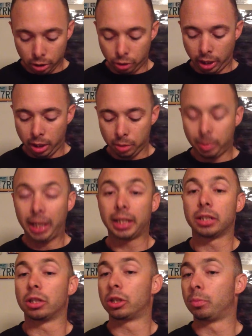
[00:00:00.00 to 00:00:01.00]
The trials
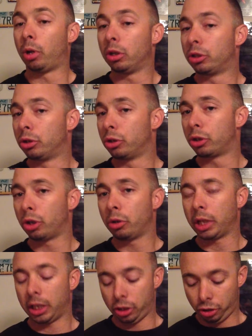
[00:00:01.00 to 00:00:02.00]
bike is a small 2-stroke
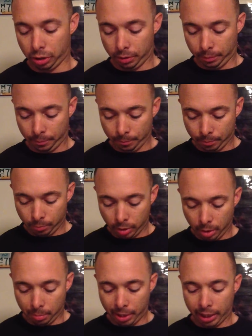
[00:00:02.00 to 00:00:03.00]
engine
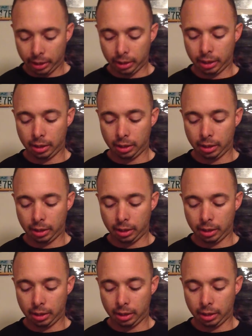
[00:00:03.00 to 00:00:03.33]
bike